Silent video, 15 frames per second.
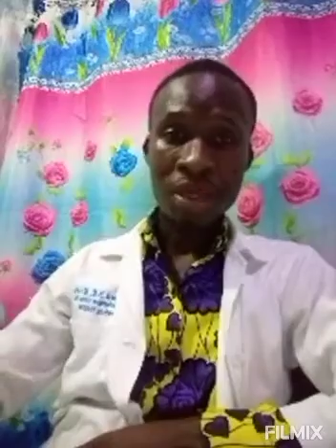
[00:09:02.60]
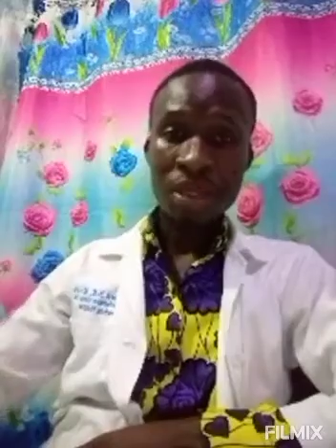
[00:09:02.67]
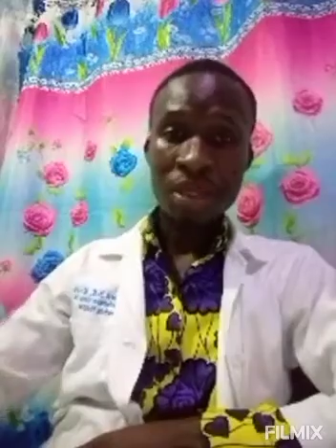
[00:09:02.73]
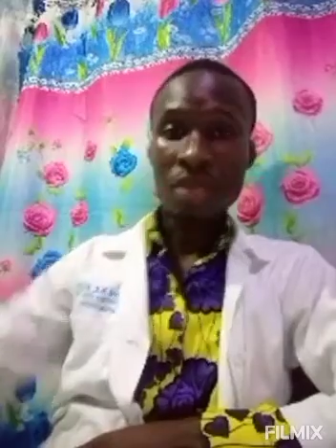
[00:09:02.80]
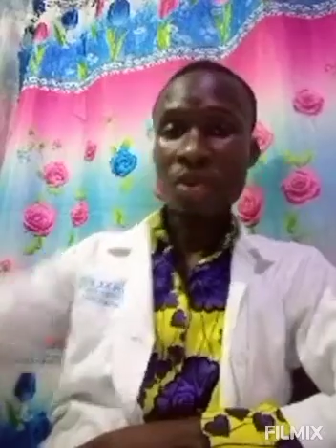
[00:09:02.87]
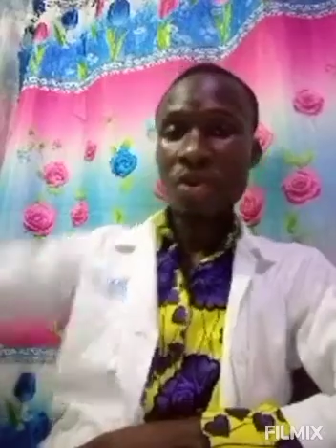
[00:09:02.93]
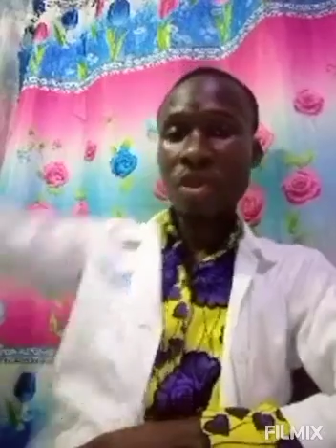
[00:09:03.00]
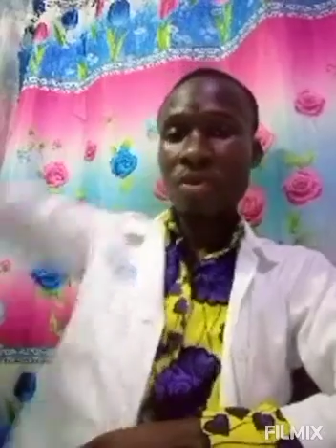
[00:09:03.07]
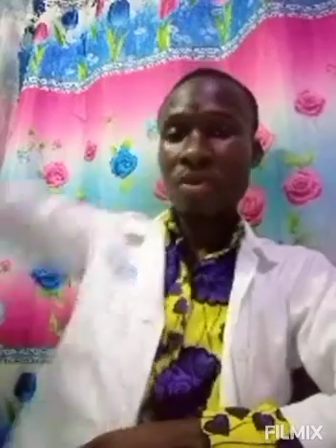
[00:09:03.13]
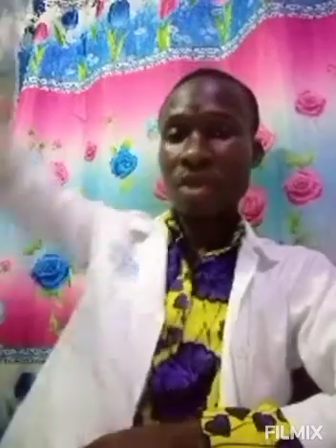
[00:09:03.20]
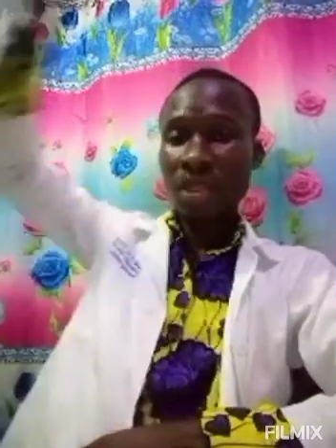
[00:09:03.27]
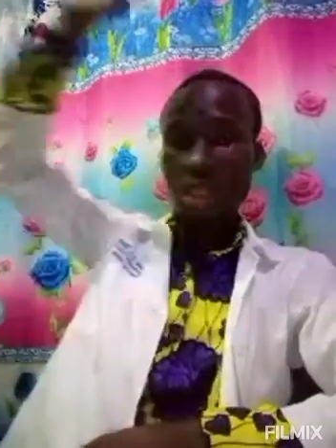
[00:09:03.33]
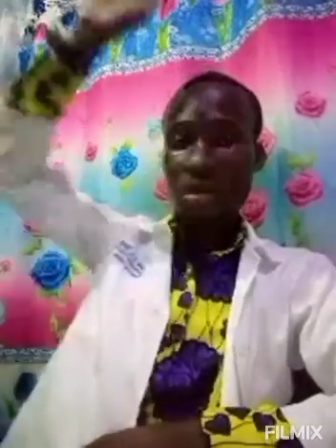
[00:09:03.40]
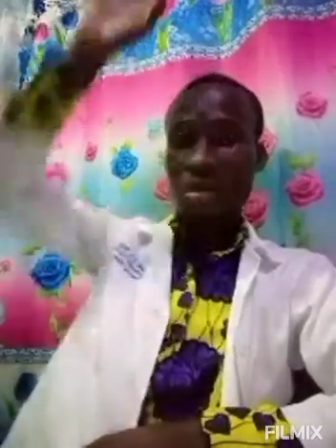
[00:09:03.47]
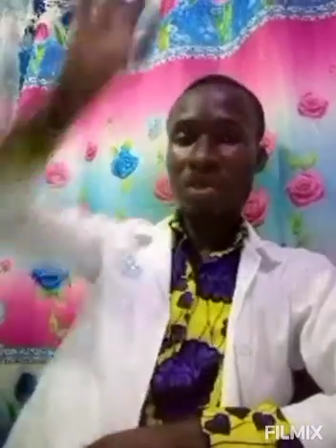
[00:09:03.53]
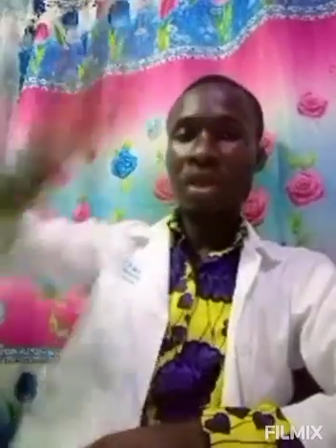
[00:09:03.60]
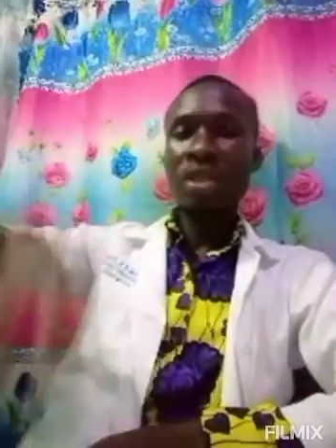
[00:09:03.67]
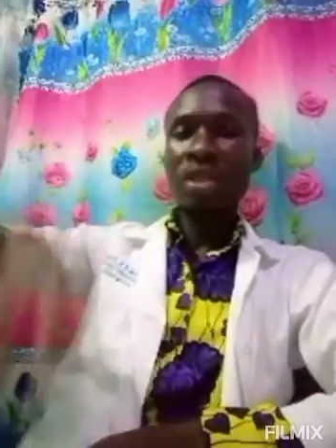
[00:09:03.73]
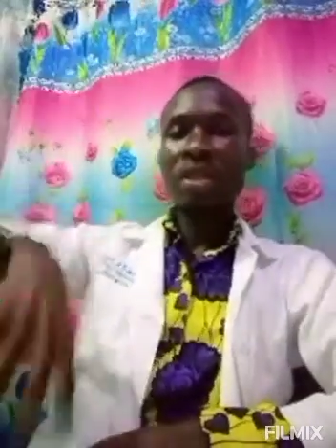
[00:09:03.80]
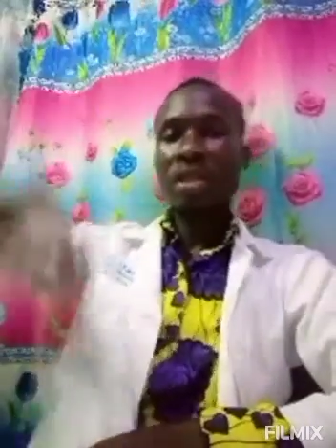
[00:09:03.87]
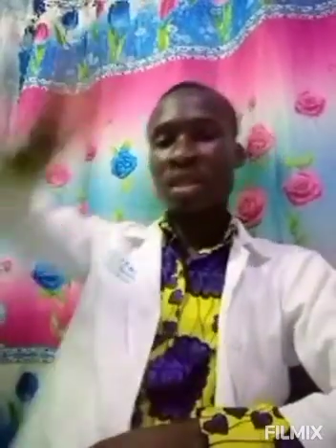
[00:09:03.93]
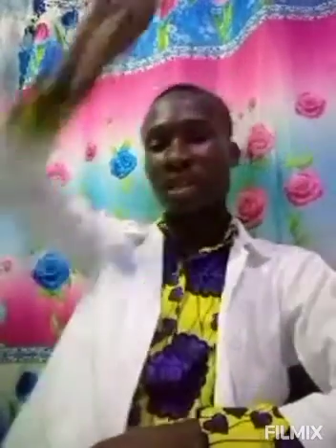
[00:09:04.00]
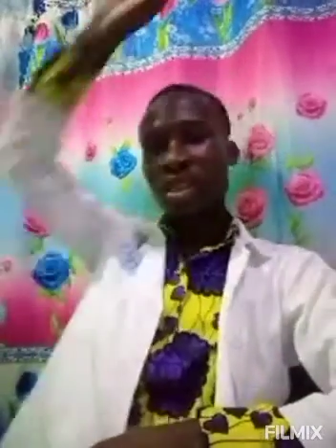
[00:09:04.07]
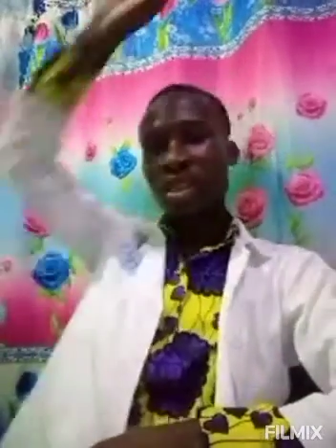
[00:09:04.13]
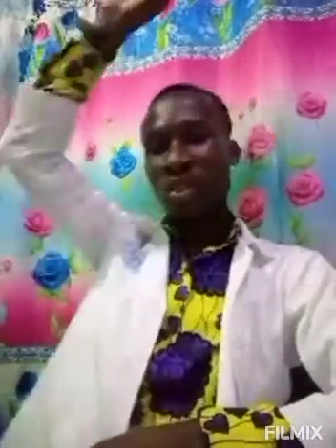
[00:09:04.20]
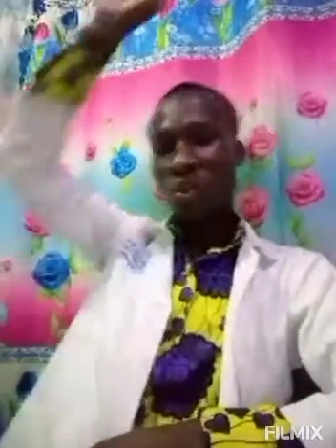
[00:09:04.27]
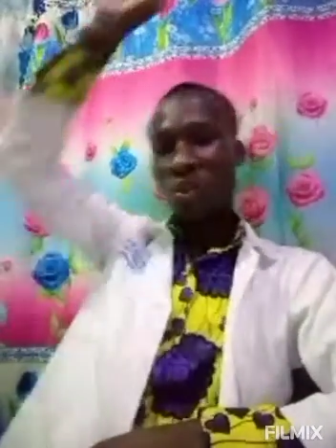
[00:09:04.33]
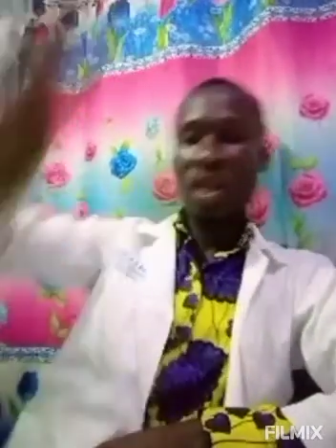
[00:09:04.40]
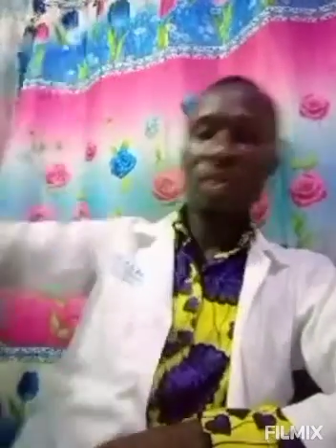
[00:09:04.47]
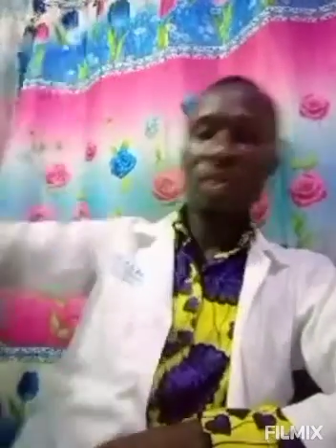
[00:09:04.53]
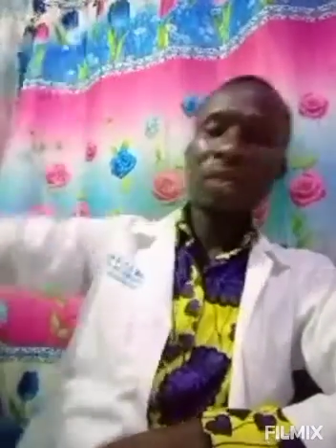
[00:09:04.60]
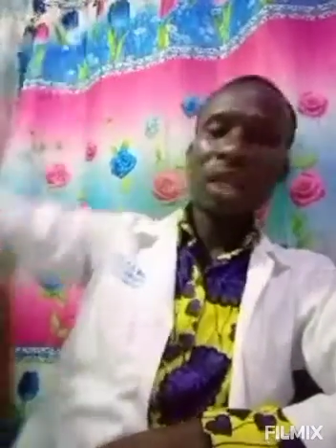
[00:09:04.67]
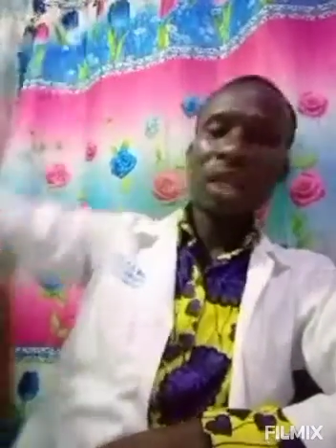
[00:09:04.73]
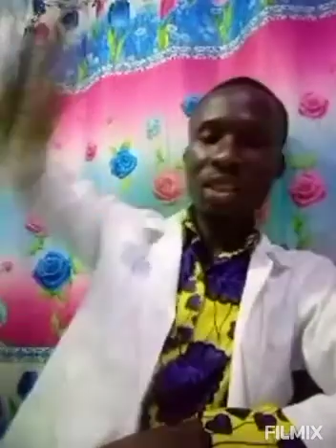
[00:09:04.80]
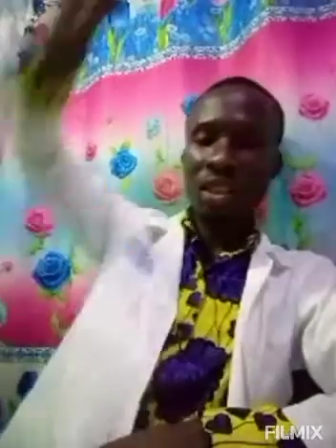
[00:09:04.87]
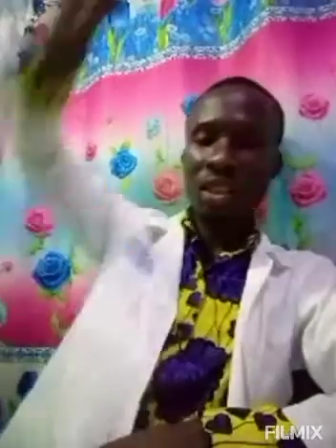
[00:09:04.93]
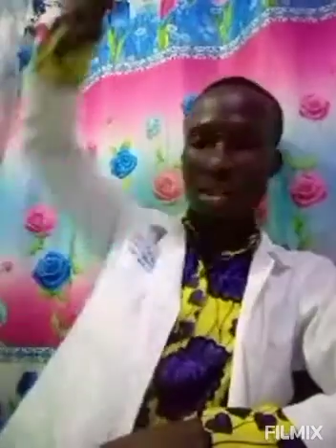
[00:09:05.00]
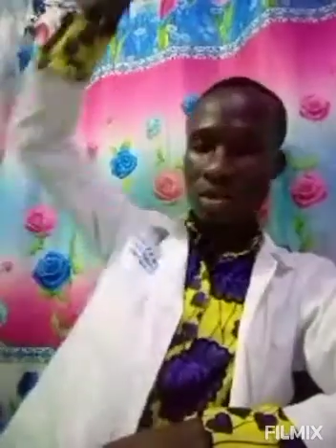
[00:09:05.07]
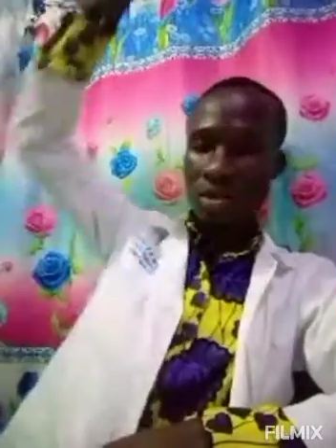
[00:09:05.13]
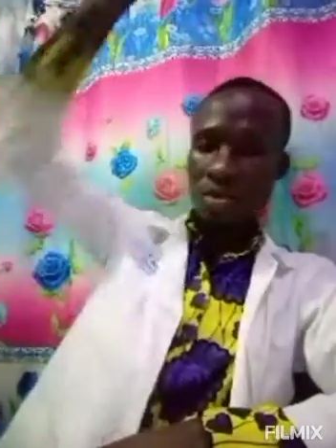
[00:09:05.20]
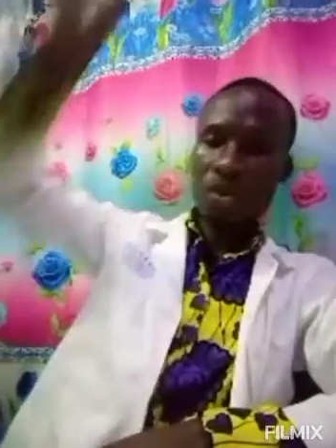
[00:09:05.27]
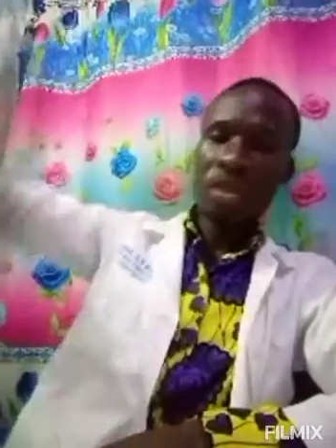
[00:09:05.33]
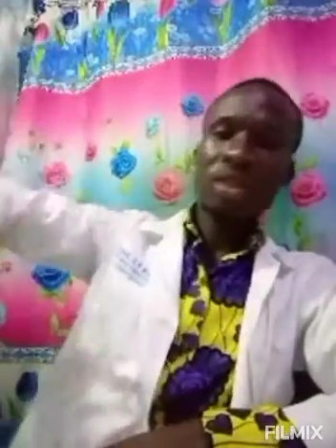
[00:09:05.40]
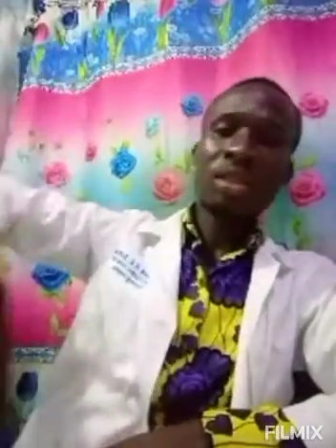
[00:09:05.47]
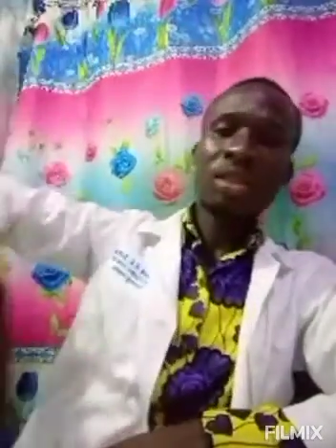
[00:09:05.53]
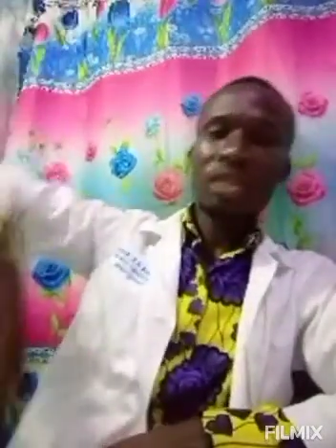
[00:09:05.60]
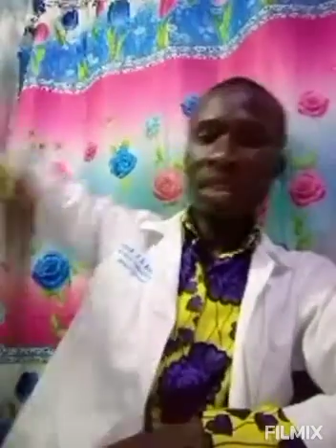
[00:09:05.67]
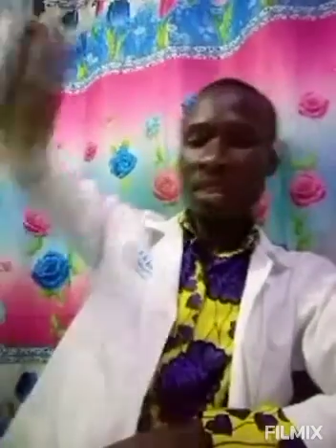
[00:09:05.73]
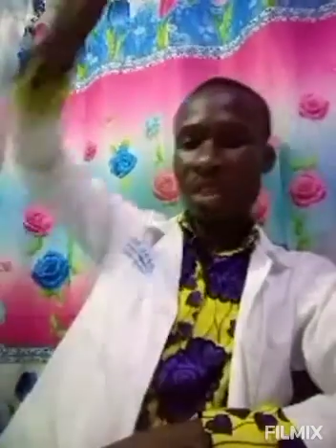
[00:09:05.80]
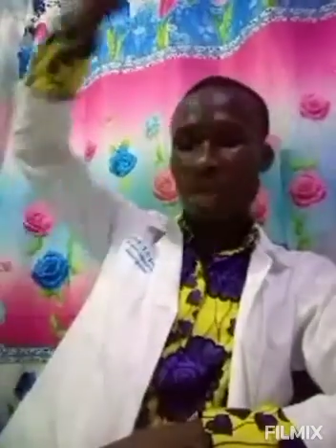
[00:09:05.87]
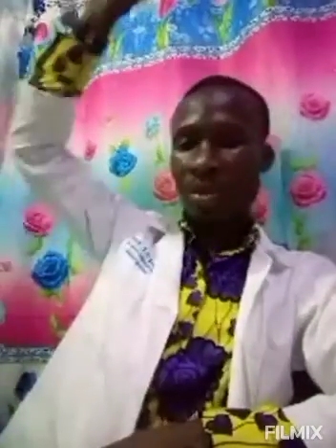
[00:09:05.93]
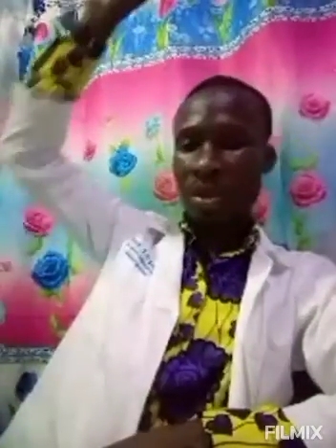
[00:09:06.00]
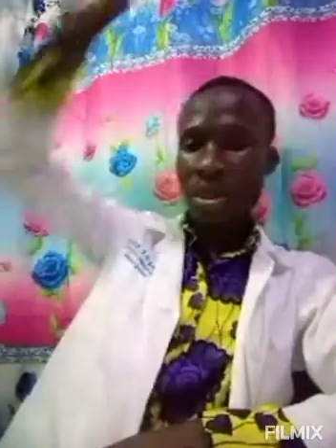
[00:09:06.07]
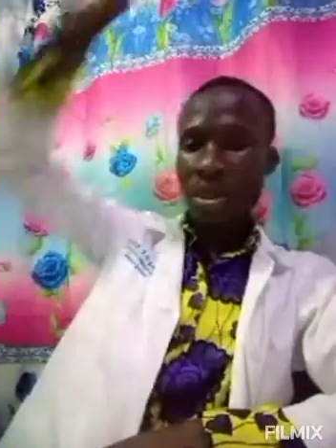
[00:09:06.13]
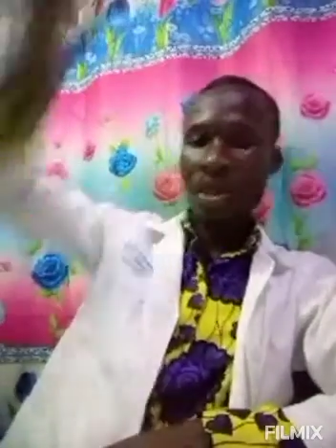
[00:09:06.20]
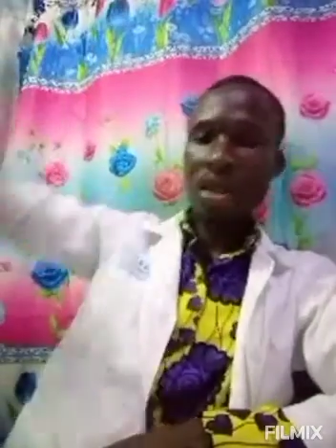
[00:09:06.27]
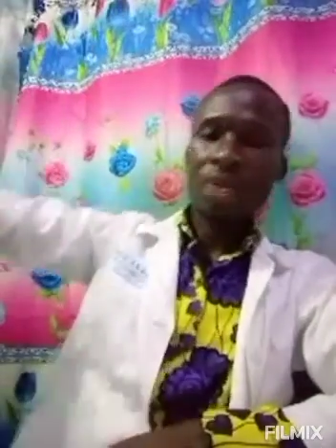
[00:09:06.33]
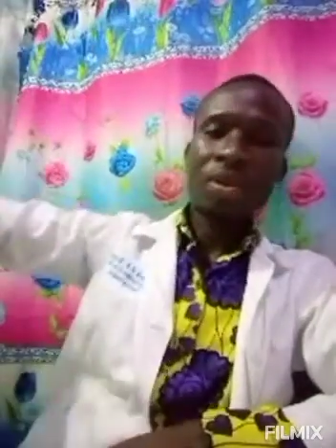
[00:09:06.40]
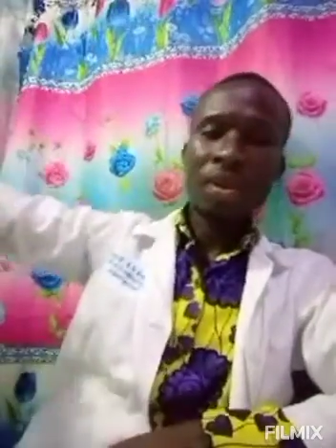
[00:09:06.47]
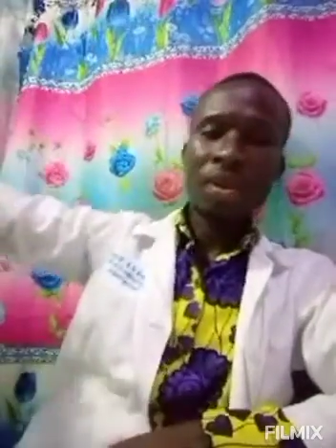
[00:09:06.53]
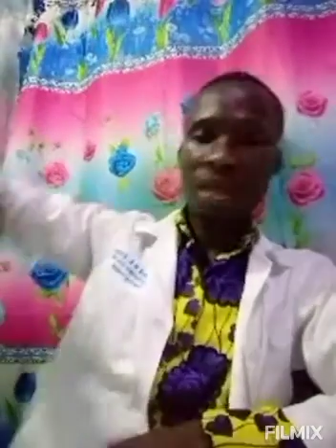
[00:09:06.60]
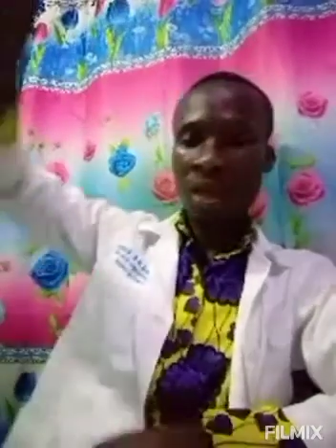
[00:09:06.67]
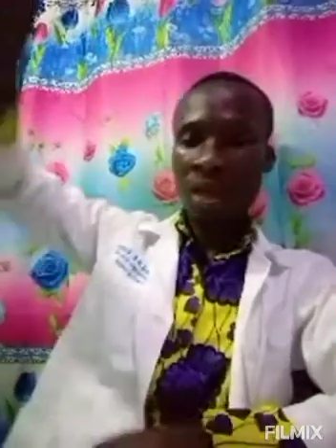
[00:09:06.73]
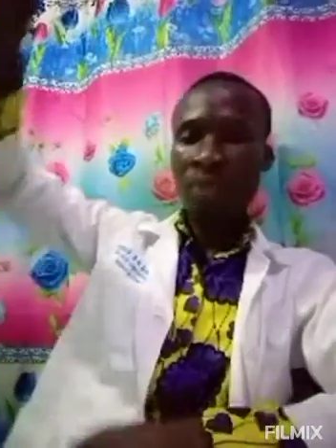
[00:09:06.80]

So the painter will be painting this way as he's raising his hands up and down.